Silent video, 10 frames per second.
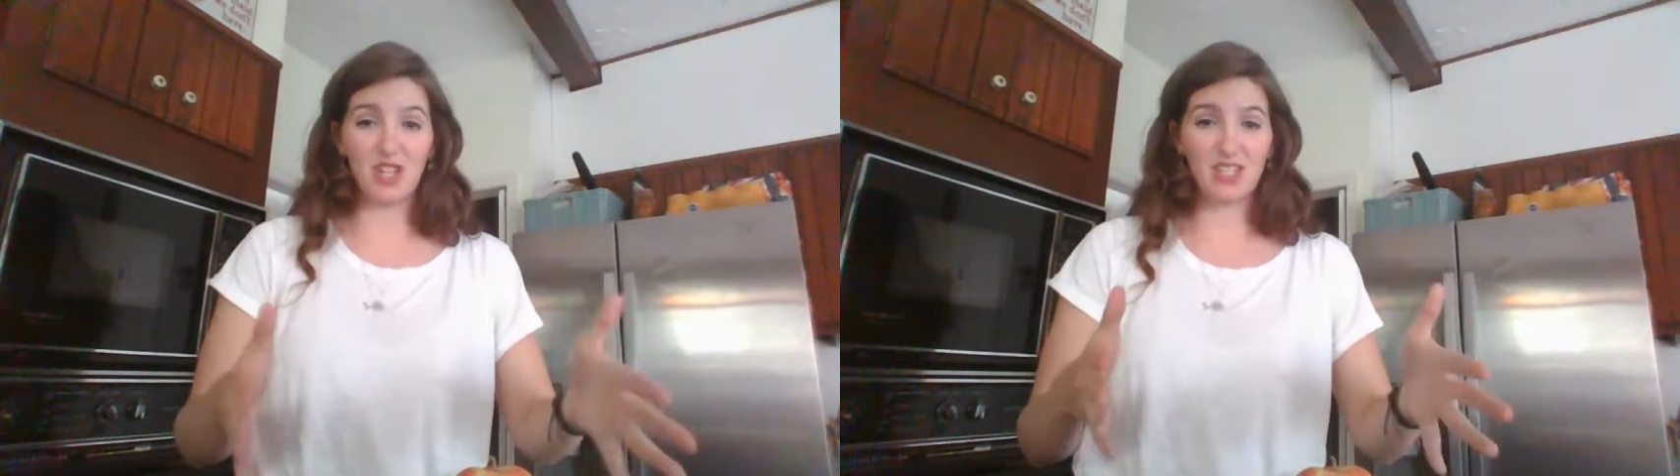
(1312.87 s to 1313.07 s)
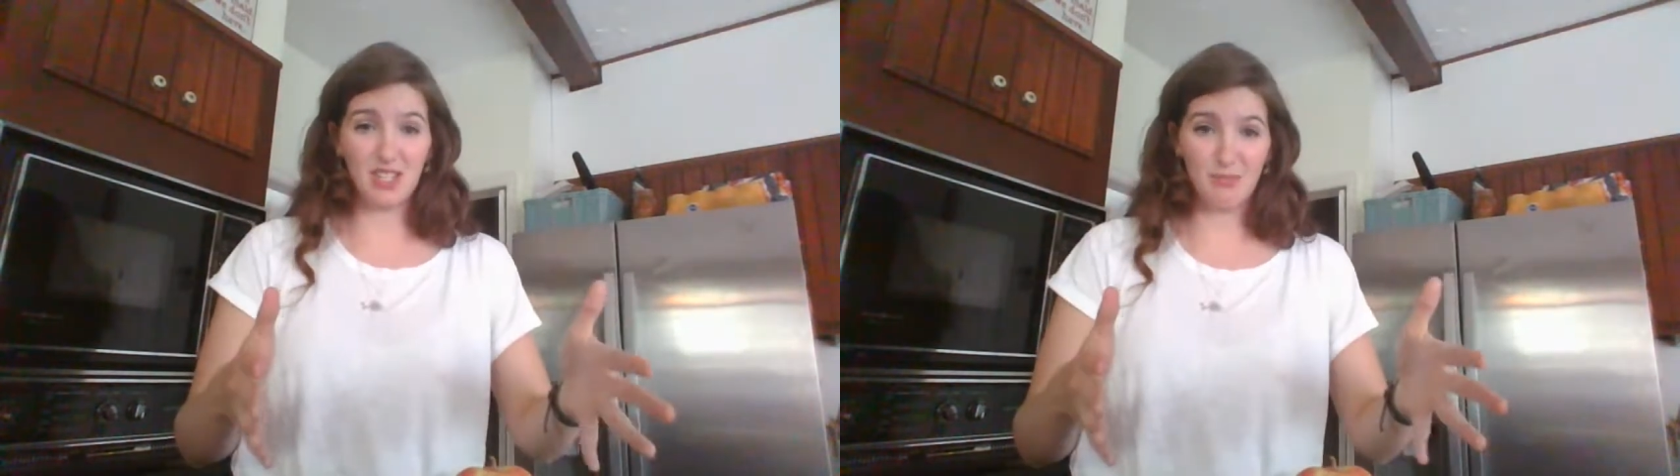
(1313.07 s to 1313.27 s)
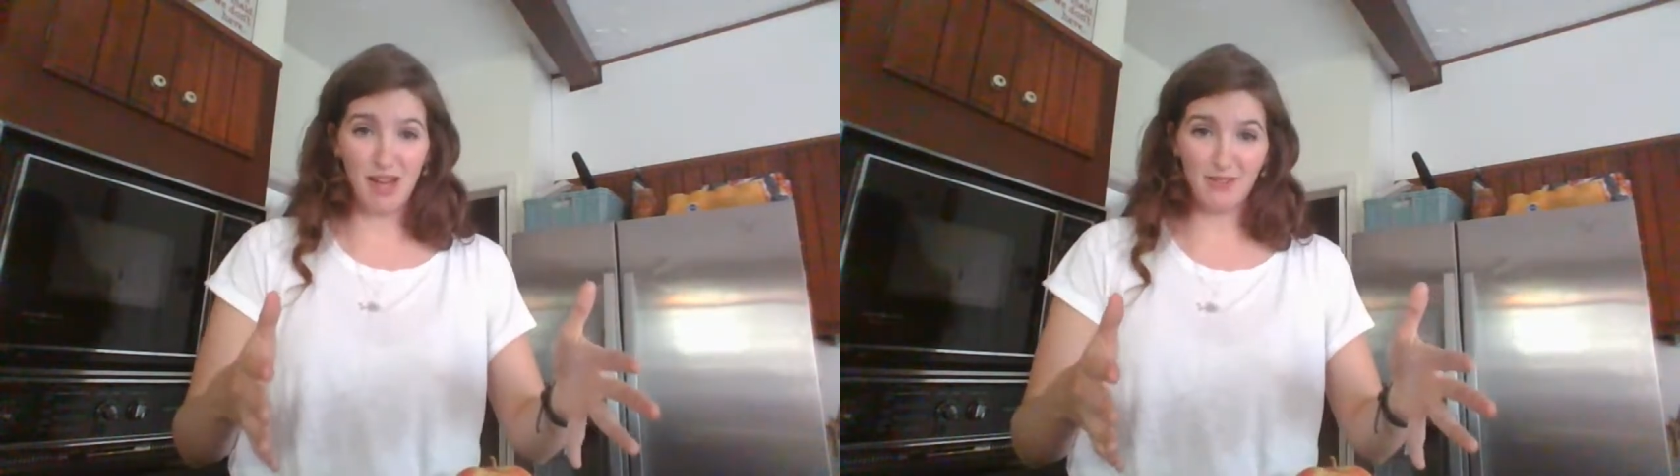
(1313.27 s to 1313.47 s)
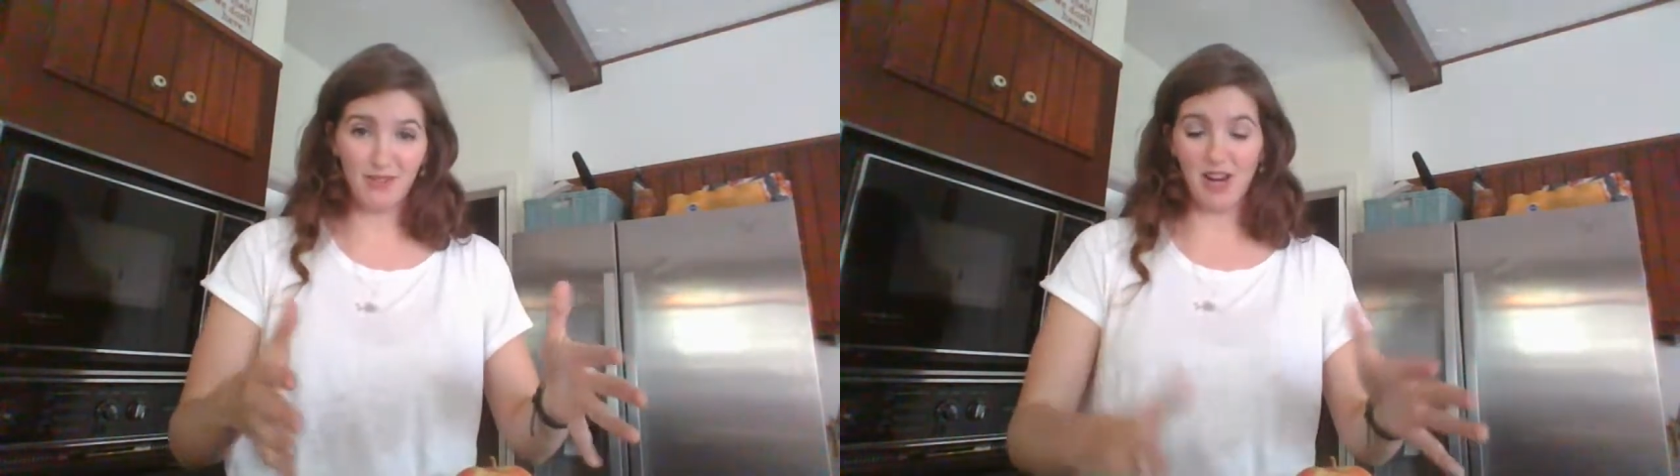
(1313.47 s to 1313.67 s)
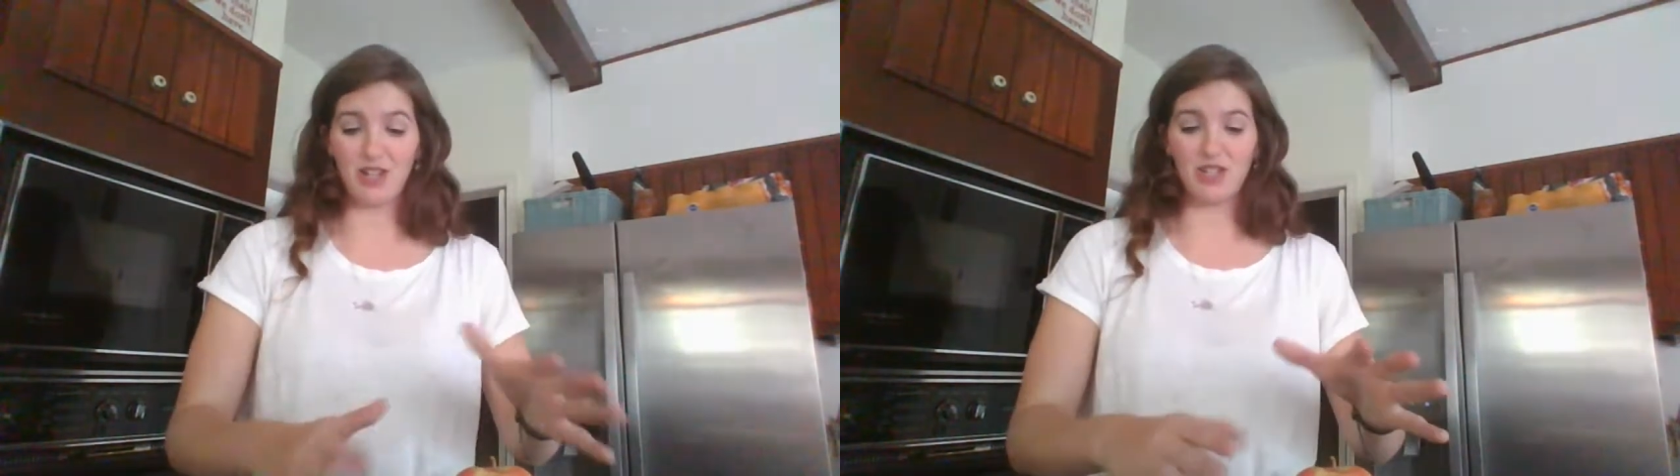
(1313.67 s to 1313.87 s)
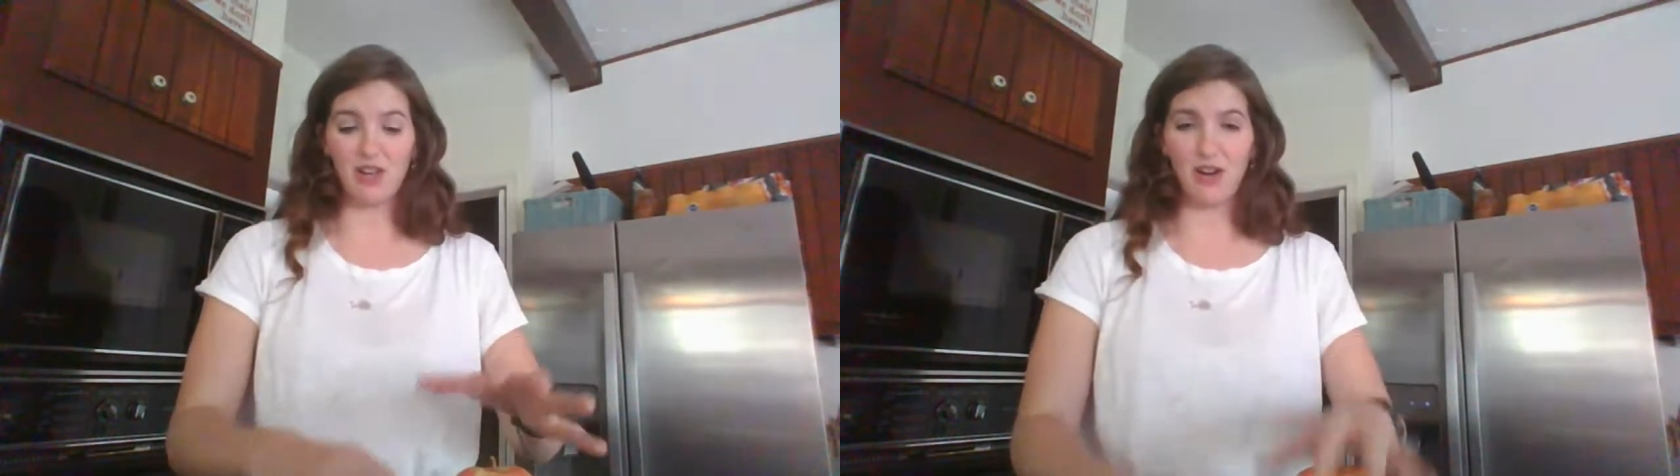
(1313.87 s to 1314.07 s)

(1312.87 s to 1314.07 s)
just as bad of a strategy.